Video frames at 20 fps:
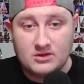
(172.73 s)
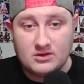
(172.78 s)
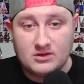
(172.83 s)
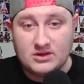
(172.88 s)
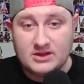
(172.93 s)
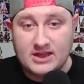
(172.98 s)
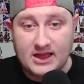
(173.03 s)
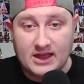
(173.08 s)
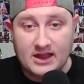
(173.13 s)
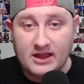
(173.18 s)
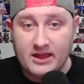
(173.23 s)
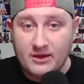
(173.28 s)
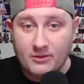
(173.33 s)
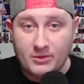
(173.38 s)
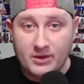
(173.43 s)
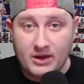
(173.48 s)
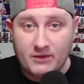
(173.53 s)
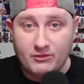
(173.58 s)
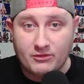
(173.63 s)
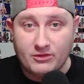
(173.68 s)
kill it
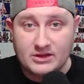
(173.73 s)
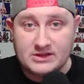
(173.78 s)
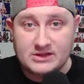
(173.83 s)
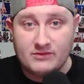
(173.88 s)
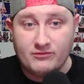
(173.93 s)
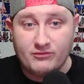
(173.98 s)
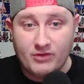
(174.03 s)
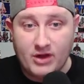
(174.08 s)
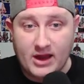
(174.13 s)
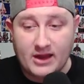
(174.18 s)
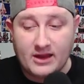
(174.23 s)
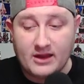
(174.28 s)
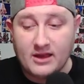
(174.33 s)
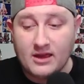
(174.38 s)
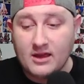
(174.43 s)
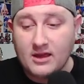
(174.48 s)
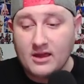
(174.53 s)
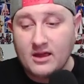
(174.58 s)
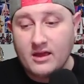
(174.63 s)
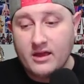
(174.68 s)
whenever he's in ring.
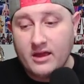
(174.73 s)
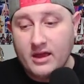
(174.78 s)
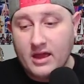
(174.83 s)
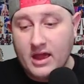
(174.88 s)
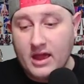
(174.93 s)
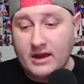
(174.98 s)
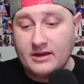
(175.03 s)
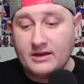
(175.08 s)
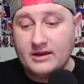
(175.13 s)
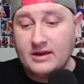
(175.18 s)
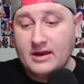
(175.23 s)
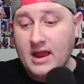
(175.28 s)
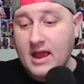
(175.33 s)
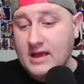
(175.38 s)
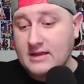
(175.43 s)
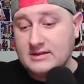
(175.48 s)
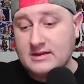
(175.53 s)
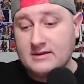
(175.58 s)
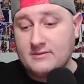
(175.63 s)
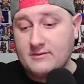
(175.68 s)
And yeah, I
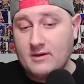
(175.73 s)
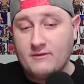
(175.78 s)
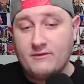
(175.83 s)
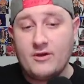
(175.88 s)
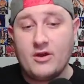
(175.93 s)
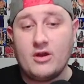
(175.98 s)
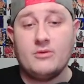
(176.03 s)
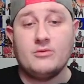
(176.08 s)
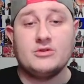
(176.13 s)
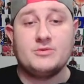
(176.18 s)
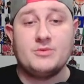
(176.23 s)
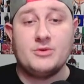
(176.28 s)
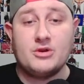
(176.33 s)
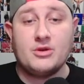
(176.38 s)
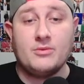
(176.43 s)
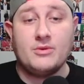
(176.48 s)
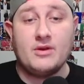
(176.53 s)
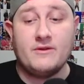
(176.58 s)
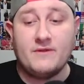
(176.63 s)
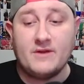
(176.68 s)
said I'm very much
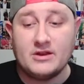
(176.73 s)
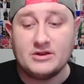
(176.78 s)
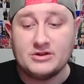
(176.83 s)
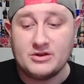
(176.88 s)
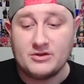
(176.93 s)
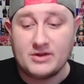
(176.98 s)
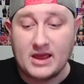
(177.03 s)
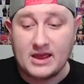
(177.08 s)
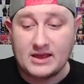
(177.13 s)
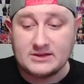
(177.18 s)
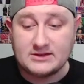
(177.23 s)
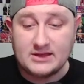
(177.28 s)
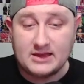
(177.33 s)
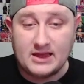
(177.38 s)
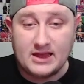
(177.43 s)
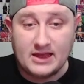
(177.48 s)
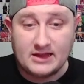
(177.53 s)
becoming a fan of Joe Gacy.